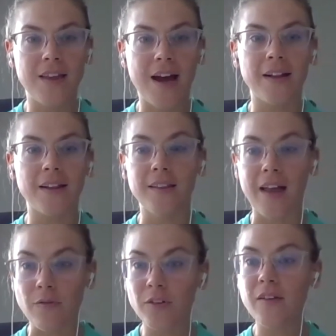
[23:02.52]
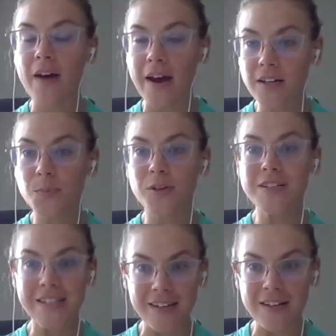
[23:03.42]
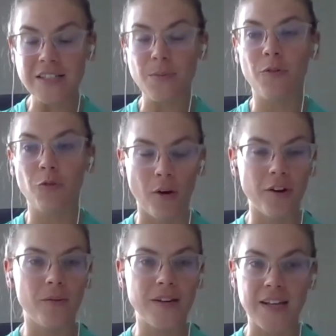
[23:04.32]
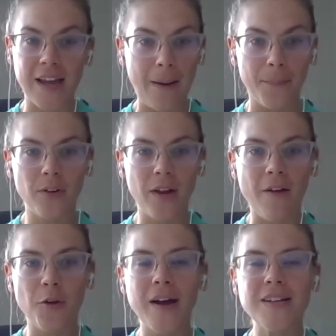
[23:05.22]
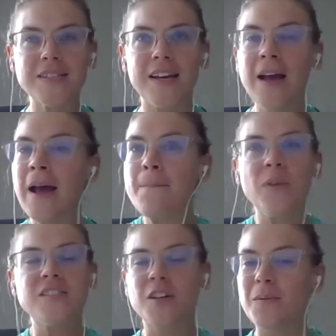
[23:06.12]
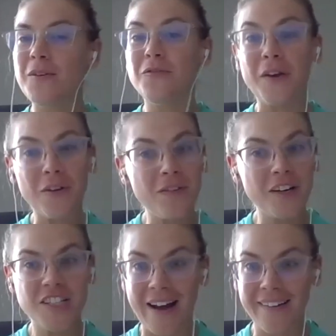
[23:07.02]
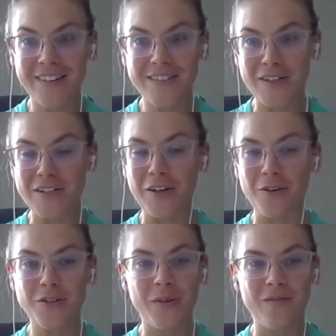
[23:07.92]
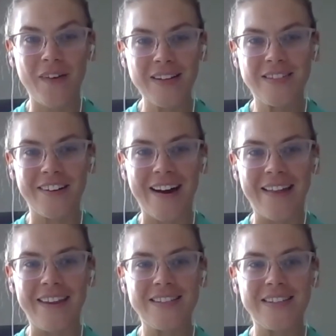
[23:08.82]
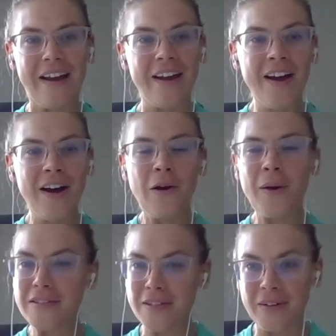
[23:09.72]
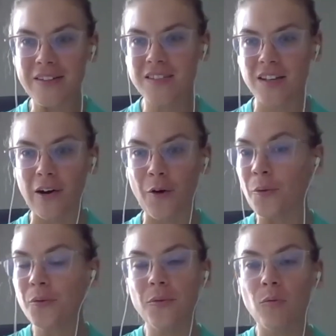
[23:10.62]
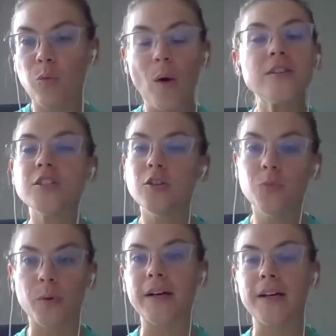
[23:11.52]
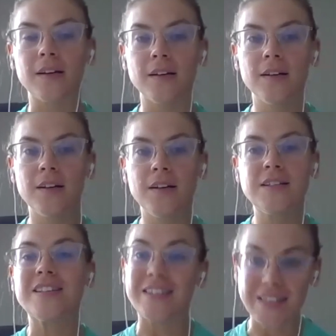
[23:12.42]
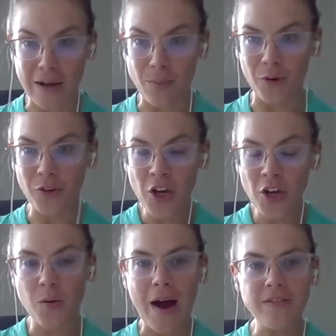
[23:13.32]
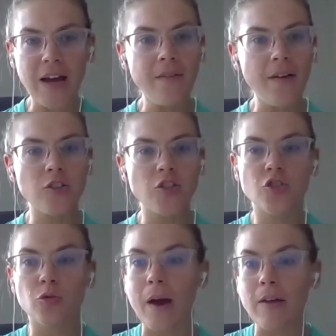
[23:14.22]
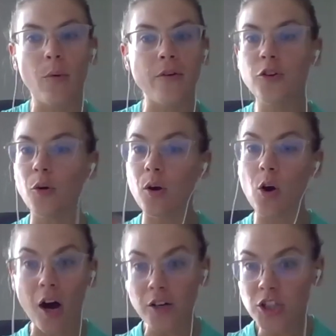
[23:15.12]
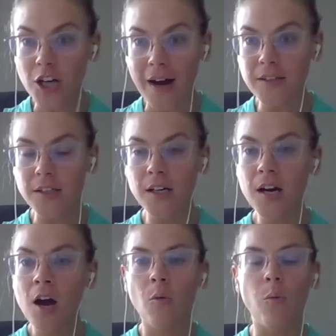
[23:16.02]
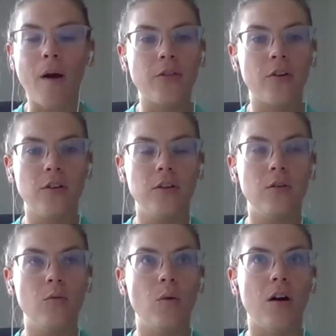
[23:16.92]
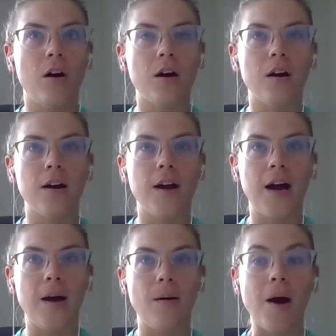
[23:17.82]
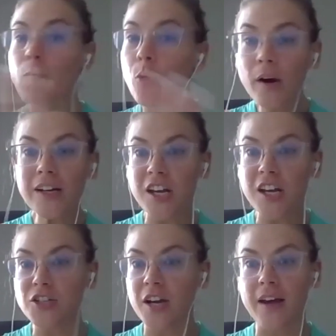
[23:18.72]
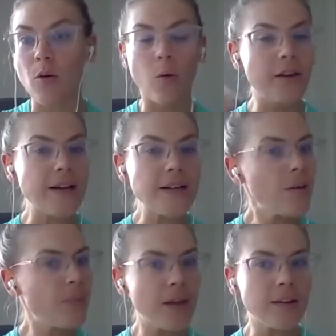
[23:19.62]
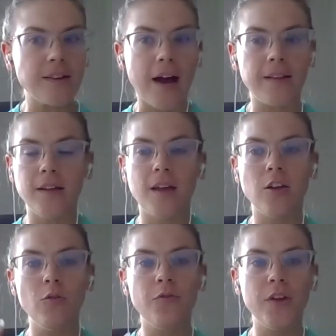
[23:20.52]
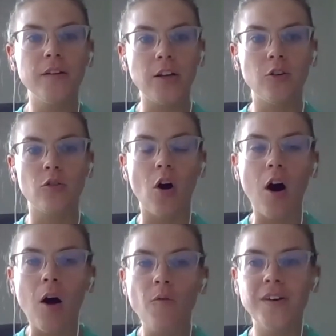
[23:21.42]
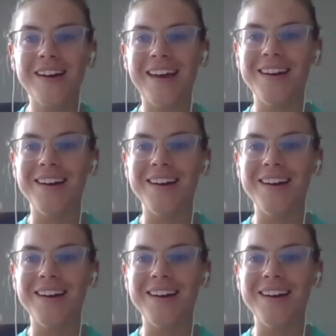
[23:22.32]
that level of expertise before you're raising capital. Otherwise, it's going to be very, very challenging to go to an investor and they say, okay, so and so, what do you bring to the table. You have to have a strength, whether you're a contractor, whether you are um, a mortgage agent, or like something like that, like that you feel like you're confident in